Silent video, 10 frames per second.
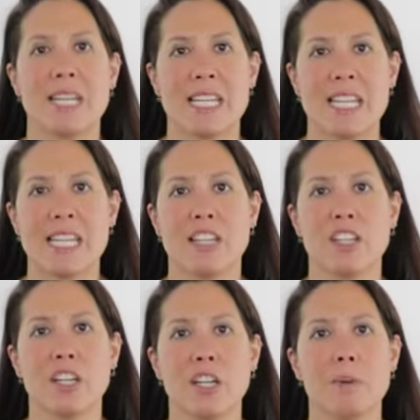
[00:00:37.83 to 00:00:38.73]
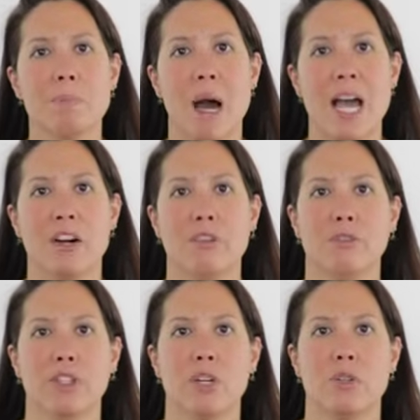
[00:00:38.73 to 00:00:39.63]
need good bile
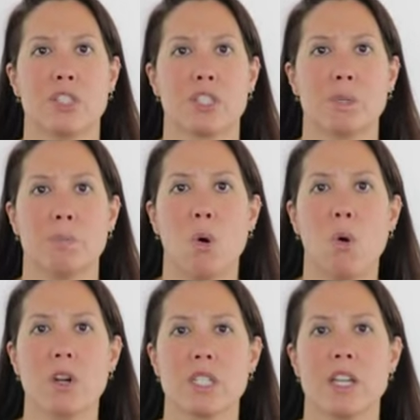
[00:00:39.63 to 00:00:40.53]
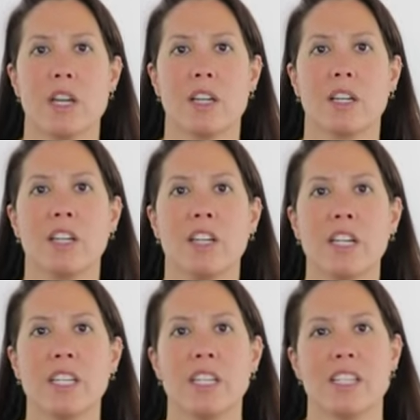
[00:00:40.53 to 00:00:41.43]
flow to support
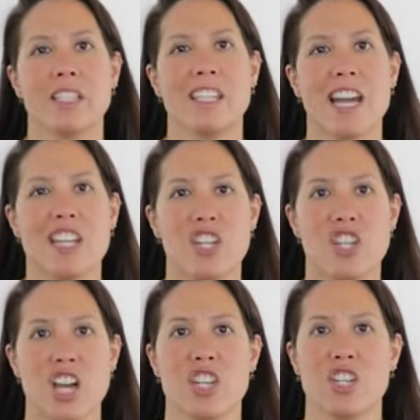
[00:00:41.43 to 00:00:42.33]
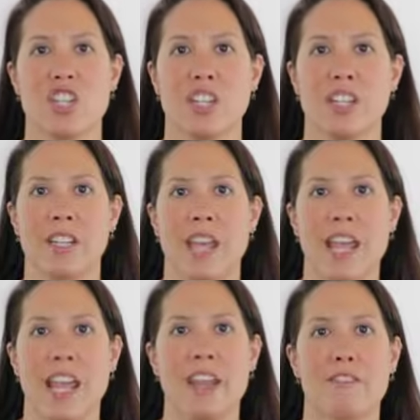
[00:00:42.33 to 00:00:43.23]
good digestion
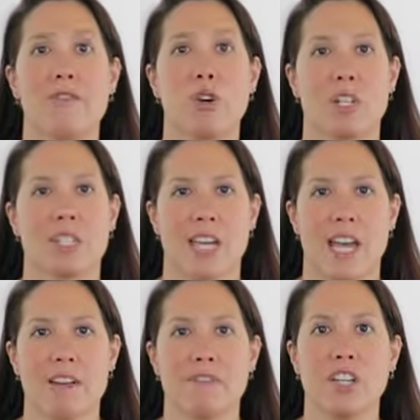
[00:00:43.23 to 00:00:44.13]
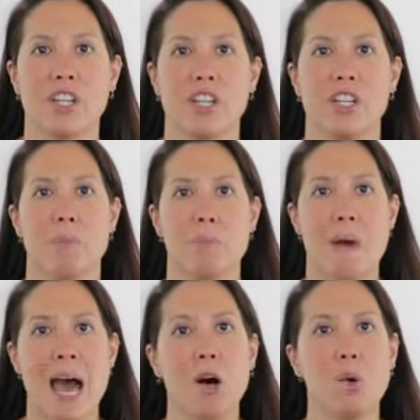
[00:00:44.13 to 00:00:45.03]
and for us to have good
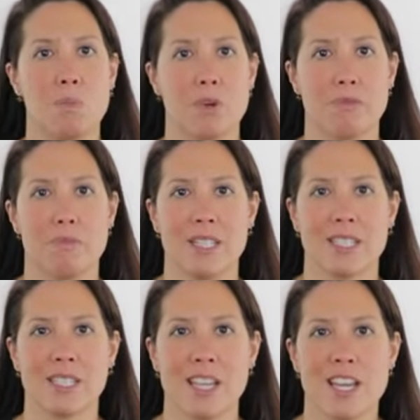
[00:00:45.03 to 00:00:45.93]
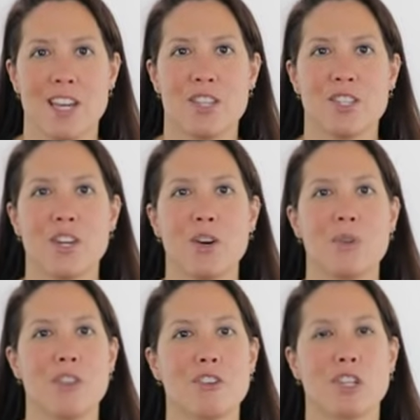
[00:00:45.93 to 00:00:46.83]
bowel movements.
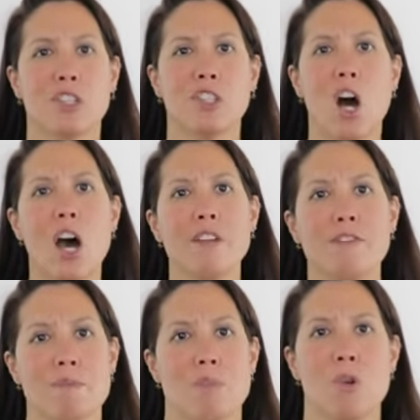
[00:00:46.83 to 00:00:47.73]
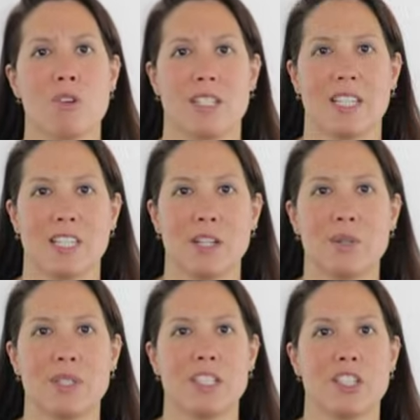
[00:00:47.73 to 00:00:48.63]
So there's a lot of importance that
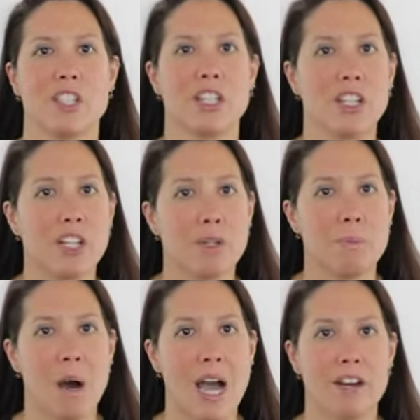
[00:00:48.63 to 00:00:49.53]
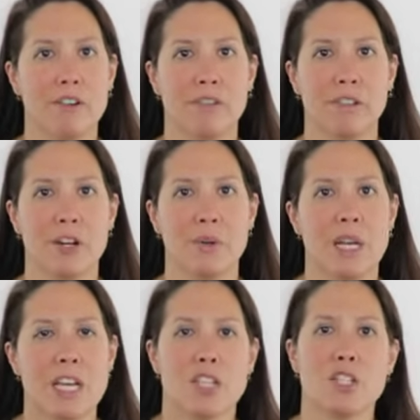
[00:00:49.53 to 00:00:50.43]
goes into good bile flow.
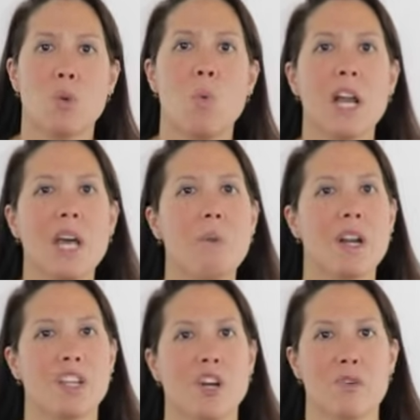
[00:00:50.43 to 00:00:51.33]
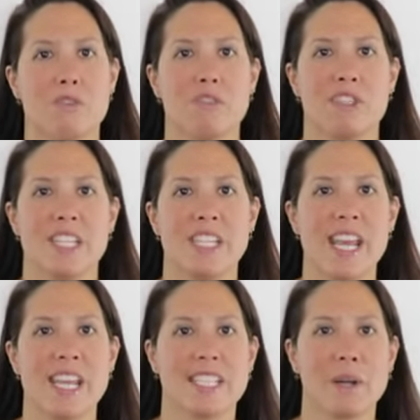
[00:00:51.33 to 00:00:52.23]
So what I want to go through
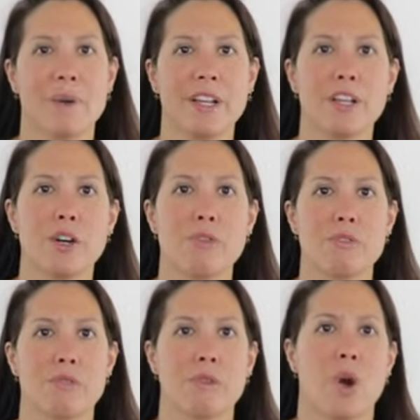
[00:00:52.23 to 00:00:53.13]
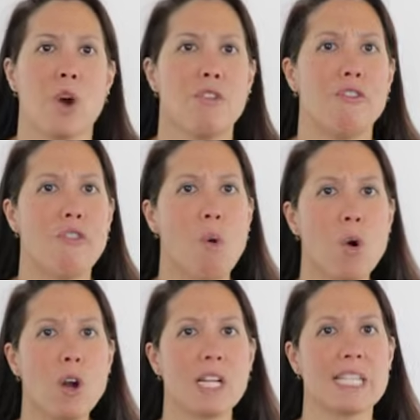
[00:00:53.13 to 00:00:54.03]
today is I want to go through
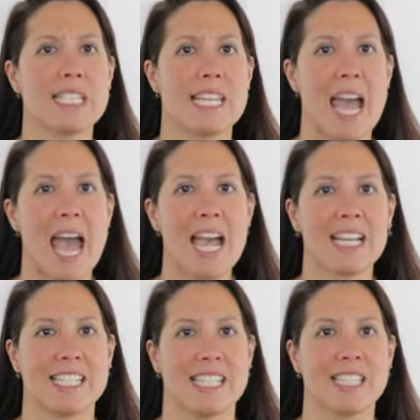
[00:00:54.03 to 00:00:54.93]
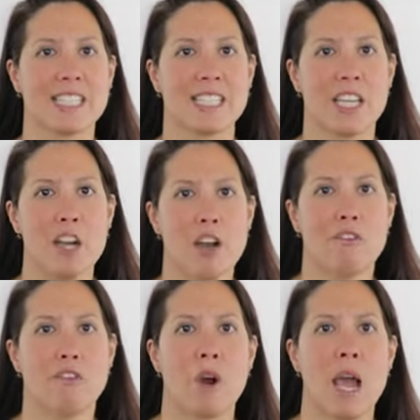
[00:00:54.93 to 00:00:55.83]
4 tactics
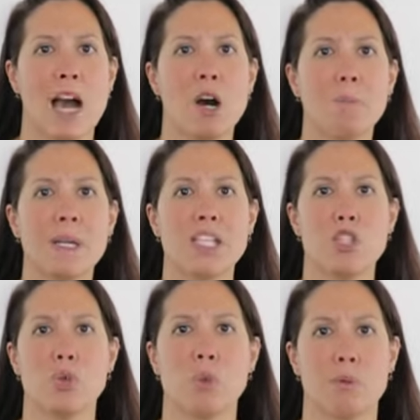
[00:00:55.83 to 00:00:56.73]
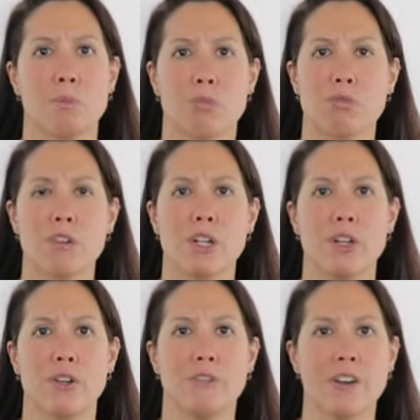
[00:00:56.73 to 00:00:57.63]
for helping to
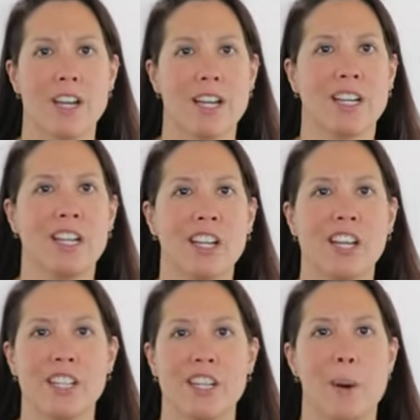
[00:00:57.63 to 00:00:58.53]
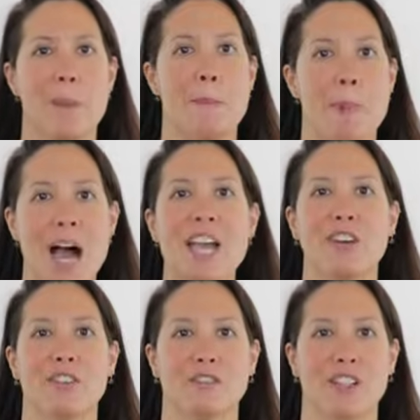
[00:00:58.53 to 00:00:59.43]
improve good
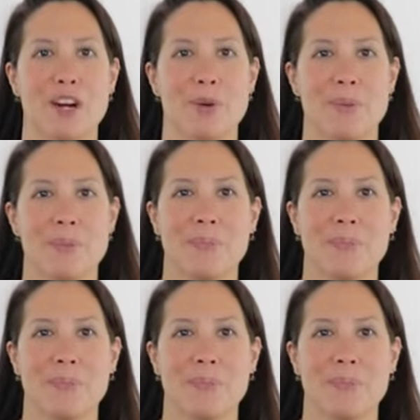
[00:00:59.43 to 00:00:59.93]
bile flow.